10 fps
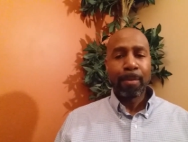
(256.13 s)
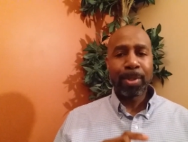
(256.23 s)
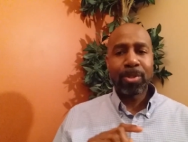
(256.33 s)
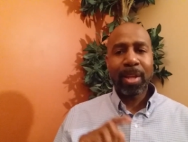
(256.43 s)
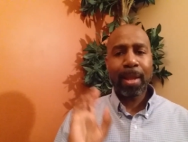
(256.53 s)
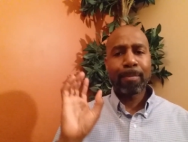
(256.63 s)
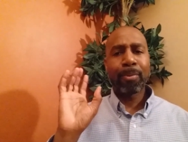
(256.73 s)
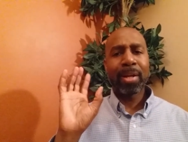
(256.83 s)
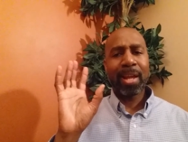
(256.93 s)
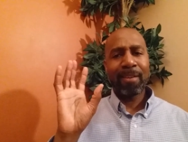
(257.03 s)
But you can't
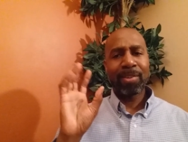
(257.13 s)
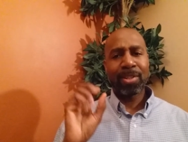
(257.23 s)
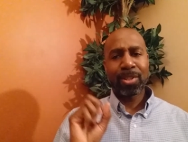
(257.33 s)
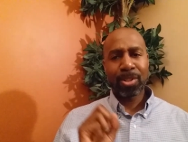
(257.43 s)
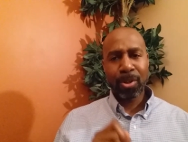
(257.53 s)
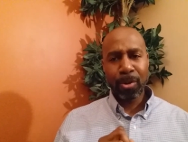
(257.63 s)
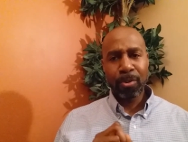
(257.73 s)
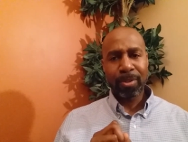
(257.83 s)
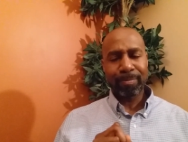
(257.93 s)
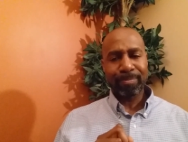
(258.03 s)
bring heaven into the
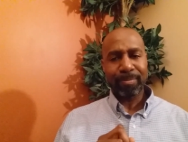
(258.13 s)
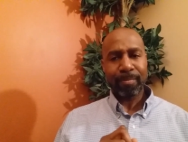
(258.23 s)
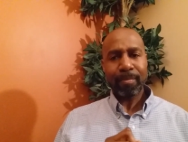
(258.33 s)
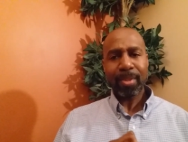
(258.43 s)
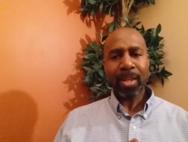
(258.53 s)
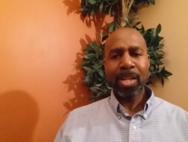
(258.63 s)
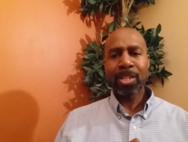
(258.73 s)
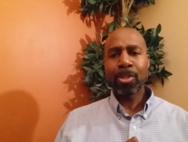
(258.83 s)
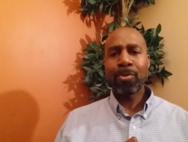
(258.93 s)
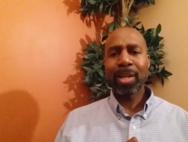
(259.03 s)
earth
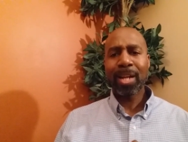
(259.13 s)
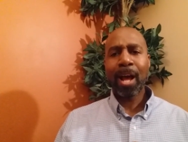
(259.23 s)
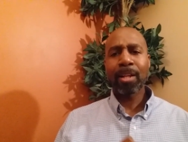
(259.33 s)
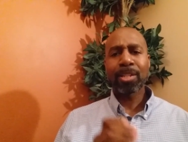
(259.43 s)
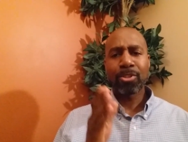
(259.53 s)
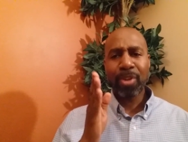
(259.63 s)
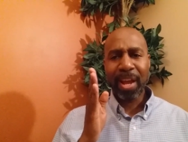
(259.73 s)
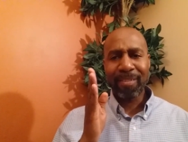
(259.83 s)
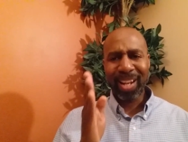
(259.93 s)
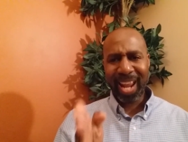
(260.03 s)
until you acknowledge that you
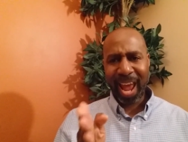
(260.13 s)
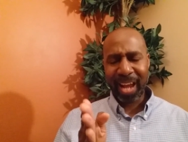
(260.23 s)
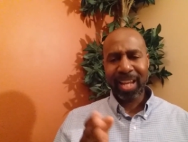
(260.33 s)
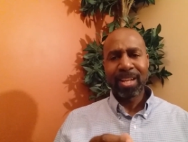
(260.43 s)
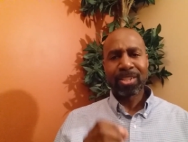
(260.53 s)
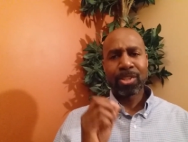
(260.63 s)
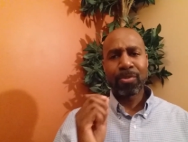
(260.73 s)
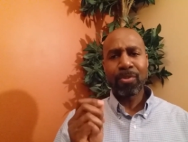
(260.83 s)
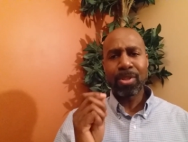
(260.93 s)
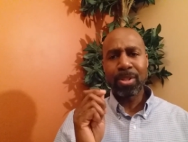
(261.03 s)
have lack.
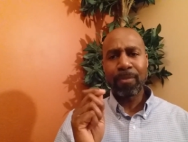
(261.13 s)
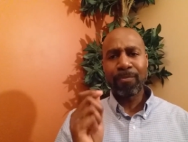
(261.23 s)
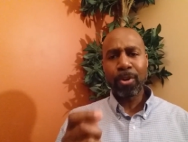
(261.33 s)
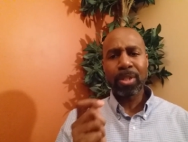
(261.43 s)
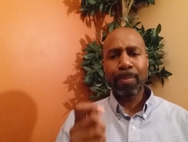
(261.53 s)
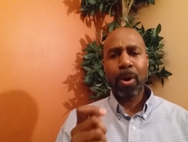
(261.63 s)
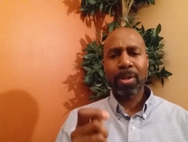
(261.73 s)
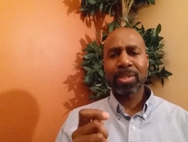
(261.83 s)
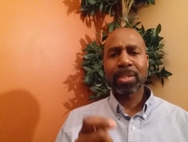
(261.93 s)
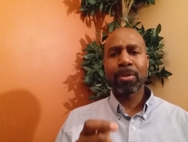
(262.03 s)
So the first
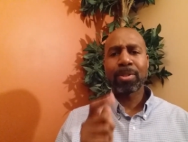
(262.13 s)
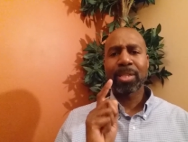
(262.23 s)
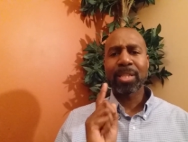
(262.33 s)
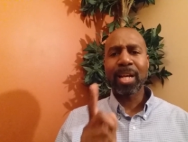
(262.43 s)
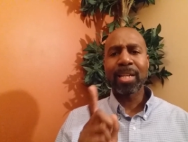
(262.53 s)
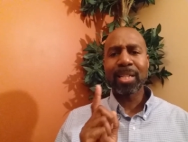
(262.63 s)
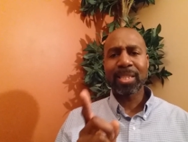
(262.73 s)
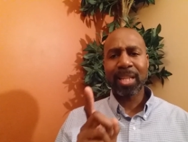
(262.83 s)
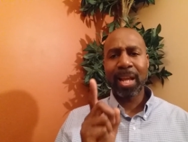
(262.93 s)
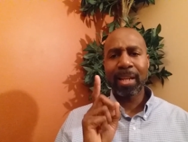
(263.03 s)
part of stillness is
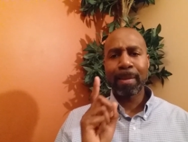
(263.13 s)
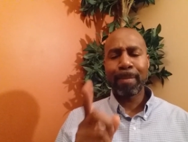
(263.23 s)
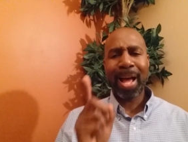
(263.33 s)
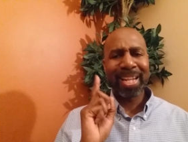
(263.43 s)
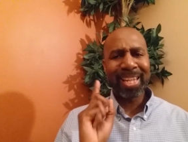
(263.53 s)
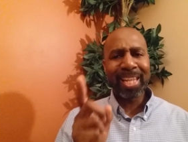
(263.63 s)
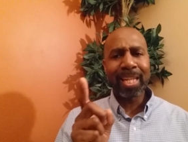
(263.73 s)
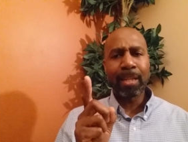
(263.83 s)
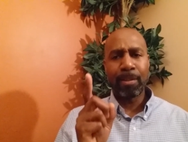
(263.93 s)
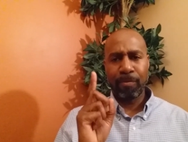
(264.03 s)
understanding my
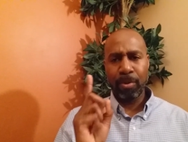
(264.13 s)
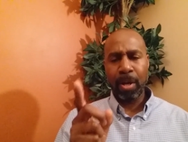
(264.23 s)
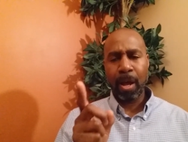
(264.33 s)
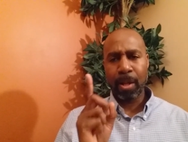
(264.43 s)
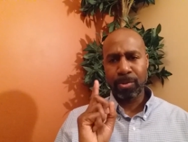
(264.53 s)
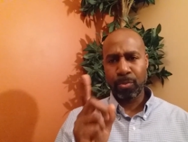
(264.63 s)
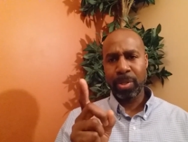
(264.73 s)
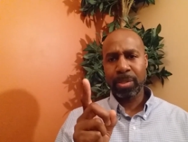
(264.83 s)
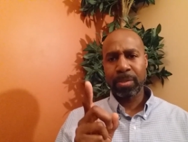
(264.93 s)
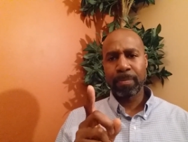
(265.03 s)
need for God's
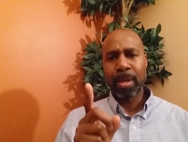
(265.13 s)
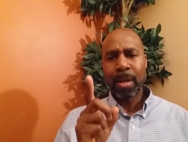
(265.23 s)
wisdom,